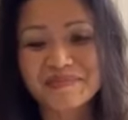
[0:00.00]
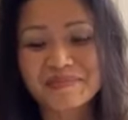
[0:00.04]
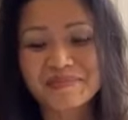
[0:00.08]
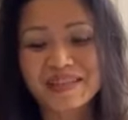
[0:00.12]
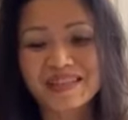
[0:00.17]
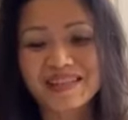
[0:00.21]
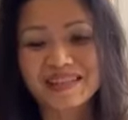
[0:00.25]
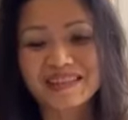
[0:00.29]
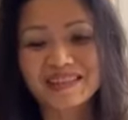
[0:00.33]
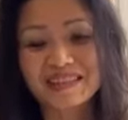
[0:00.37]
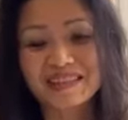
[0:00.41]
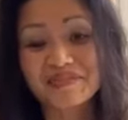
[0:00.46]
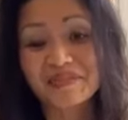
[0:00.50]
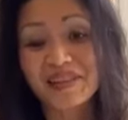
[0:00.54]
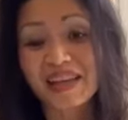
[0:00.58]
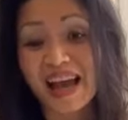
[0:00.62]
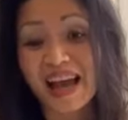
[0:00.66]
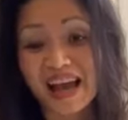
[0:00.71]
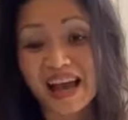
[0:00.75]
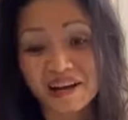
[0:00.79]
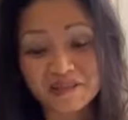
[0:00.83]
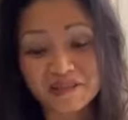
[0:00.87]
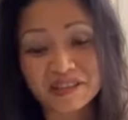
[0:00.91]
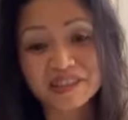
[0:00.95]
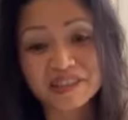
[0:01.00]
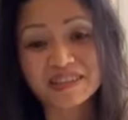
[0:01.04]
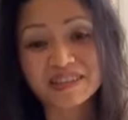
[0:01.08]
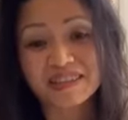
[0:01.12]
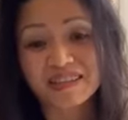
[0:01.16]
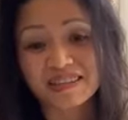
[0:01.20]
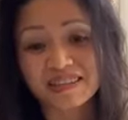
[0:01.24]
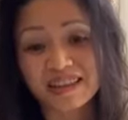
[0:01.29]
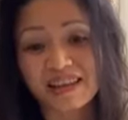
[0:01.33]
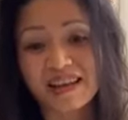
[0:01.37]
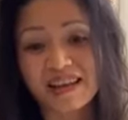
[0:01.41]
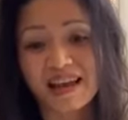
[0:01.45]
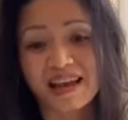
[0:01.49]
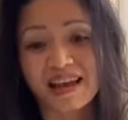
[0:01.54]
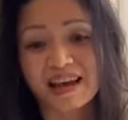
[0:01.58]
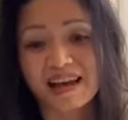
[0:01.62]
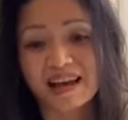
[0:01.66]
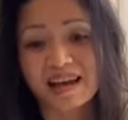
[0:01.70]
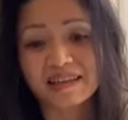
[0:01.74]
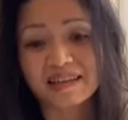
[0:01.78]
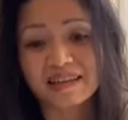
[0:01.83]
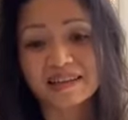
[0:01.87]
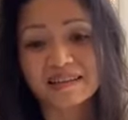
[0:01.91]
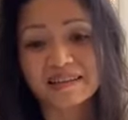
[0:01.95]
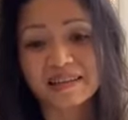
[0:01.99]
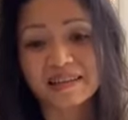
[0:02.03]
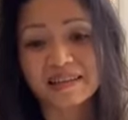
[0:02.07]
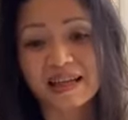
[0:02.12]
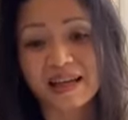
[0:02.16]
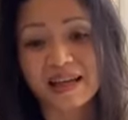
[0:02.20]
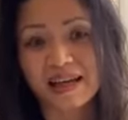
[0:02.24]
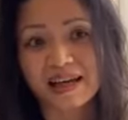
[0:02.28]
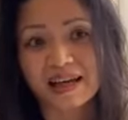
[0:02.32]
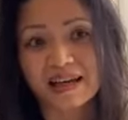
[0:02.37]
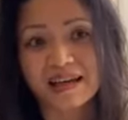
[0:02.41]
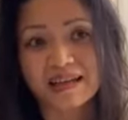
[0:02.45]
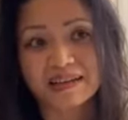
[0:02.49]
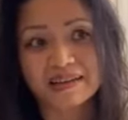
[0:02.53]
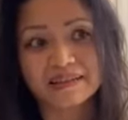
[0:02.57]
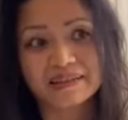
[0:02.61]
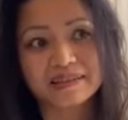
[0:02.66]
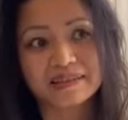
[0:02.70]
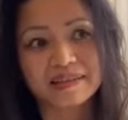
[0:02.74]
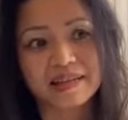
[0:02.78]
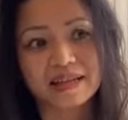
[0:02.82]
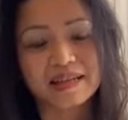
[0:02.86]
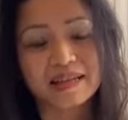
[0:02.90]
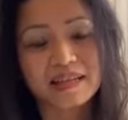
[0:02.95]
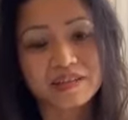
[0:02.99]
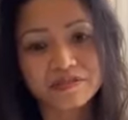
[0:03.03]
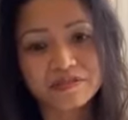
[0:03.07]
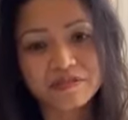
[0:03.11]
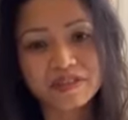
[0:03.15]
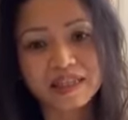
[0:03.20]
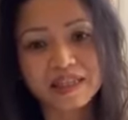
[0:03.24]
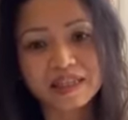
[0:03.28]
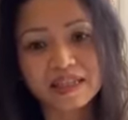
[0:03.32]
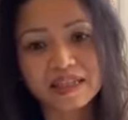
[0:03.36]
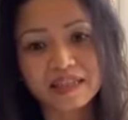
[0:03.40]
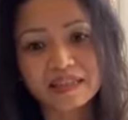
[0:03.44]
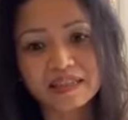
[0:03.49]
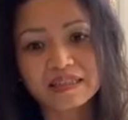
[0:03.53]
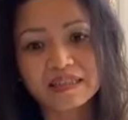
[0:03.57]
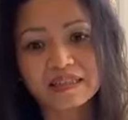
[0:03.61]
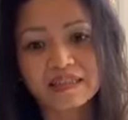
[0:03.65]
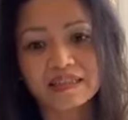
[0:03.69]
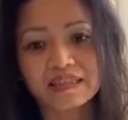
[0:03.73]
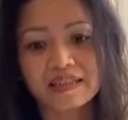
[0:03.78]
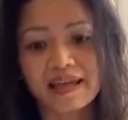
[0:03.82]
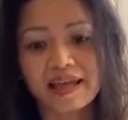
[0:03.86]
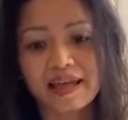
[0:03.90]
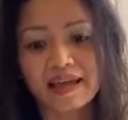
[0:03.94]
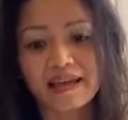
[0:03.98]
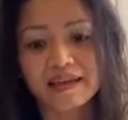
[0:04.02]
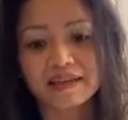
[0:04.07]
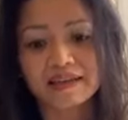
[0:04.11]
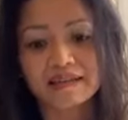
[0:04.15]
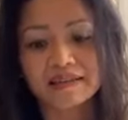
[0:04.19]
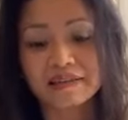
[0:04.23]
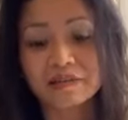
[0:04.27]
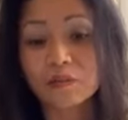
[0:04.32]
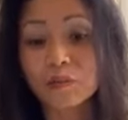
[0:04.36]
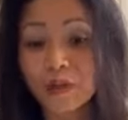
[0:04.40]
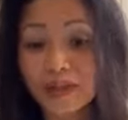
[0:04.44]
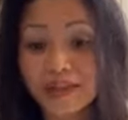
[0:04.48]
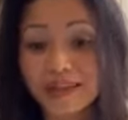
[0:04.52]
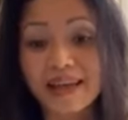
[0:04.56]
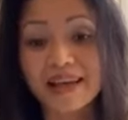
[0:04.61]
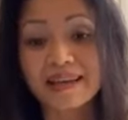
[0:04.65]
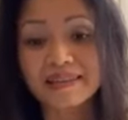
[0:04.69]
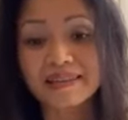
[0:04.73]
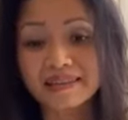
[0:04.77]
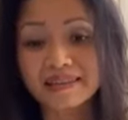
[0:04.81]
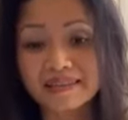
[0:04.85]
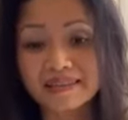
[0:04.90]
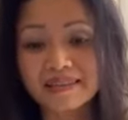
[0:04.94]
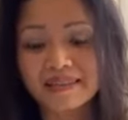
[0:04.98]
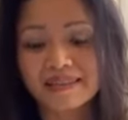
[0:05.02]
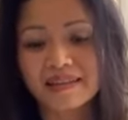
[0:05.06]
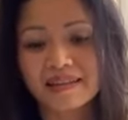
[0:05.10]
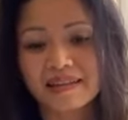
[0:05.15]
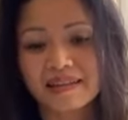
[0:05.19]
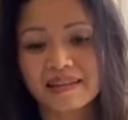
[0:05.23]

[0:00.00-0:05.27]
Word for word: because of the hours that they had, and they had uh, evenings and weekends.